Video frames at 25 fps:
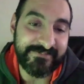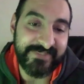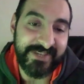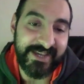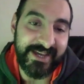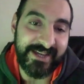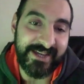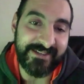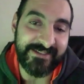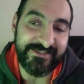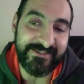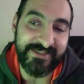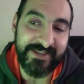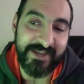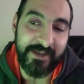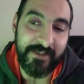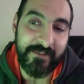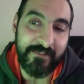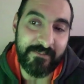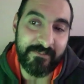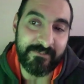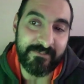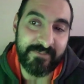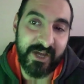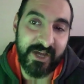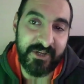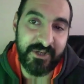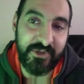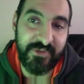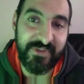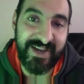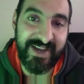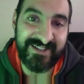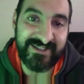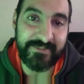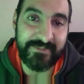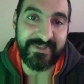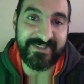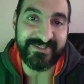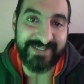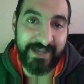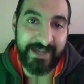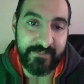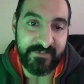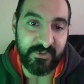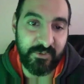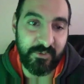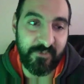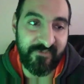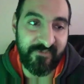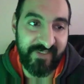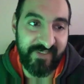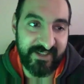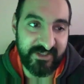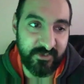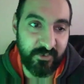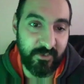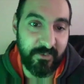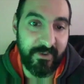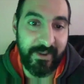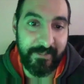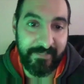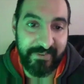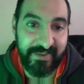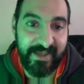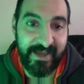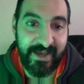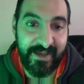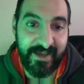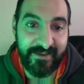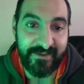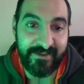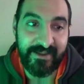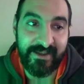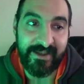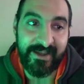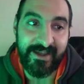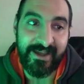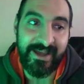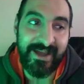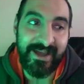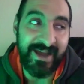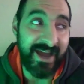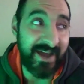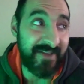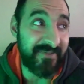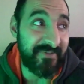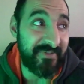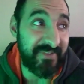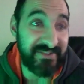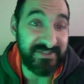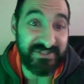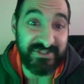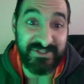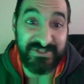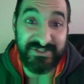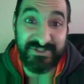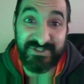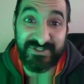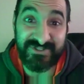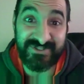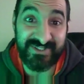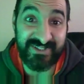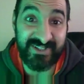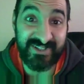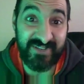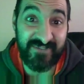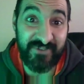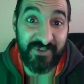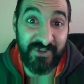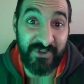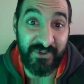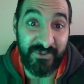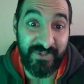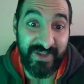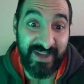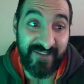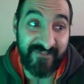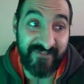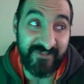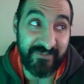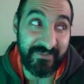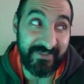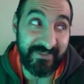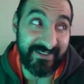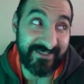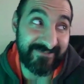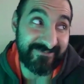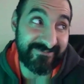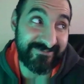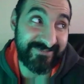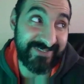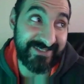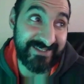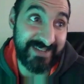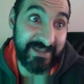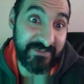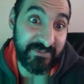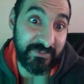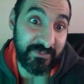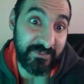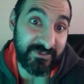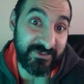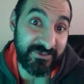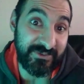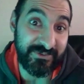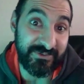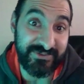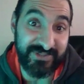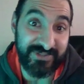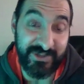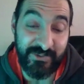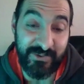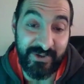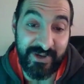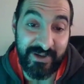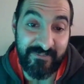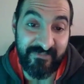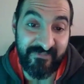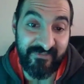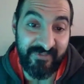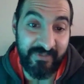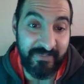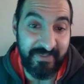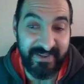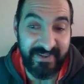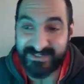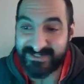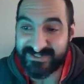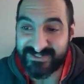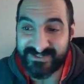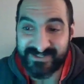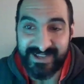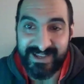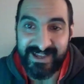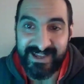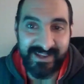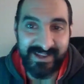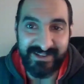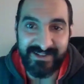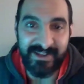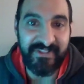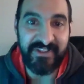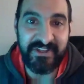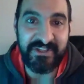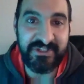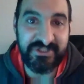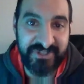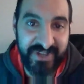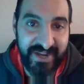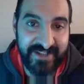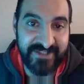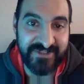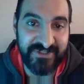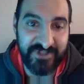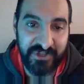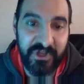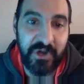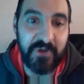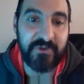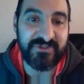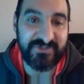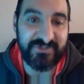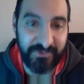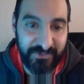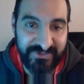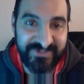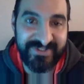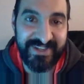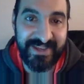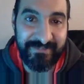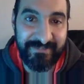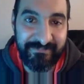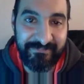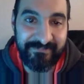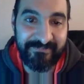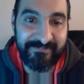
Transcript: And um, I knew that I had to be adaptable and flexible in my plan. And this is just another hurdle that I have to be adaptable to. So um, for me, it's nothing's changed. The goal's still the same.